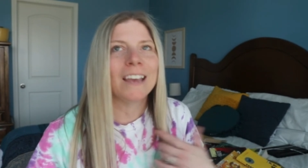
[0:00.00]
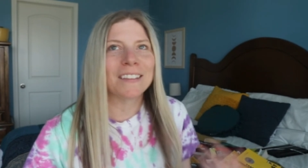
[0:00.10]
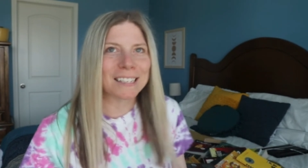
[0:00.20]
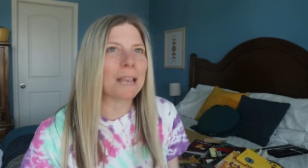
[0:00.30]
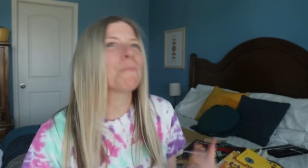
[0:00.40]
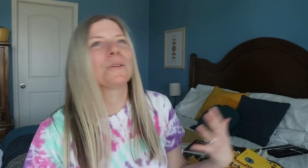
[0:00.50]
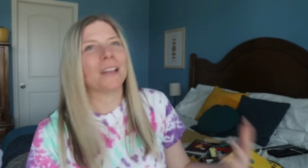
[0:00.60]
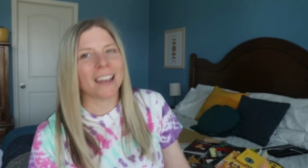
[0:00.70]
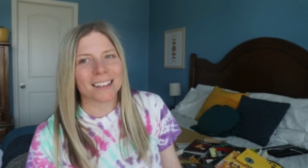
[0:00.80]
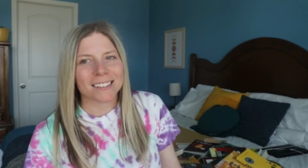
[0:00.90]
in the same
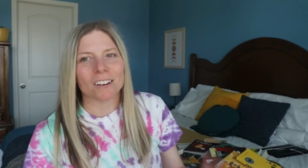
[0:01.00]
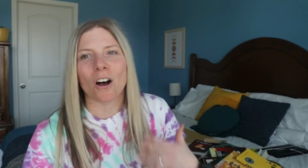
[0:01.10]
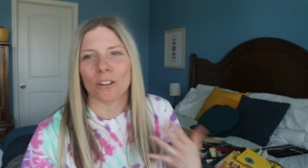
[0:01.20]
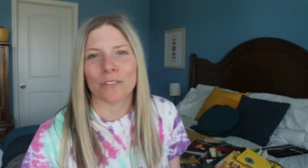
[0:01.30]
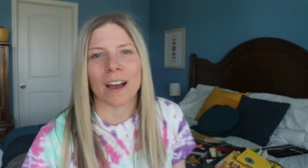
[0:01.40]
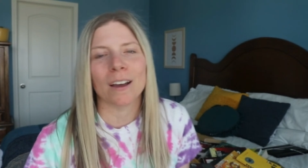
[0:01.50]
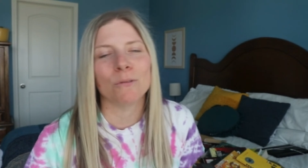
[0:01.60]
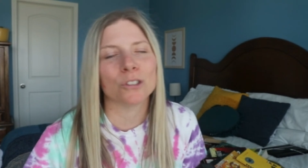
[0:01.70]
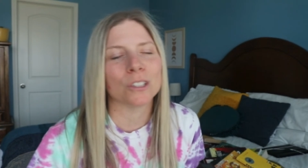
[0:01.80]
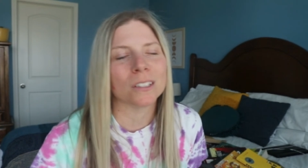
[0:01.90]
place and all of that. It
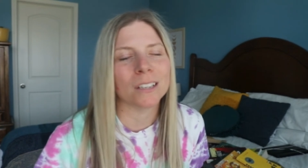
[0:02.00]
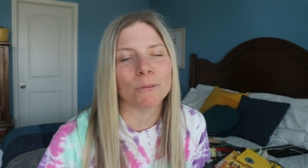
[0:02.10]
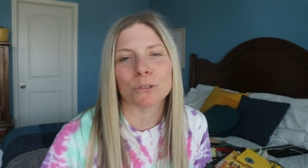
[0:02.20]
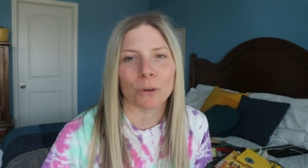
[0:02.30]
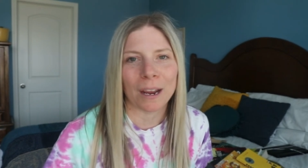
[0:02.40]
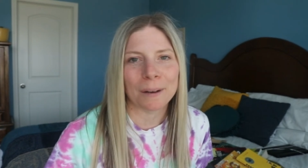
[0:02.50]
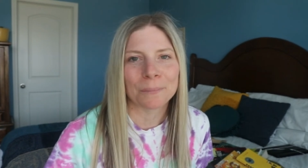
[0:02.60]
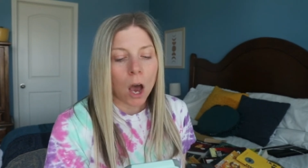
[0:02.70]
was just it was great.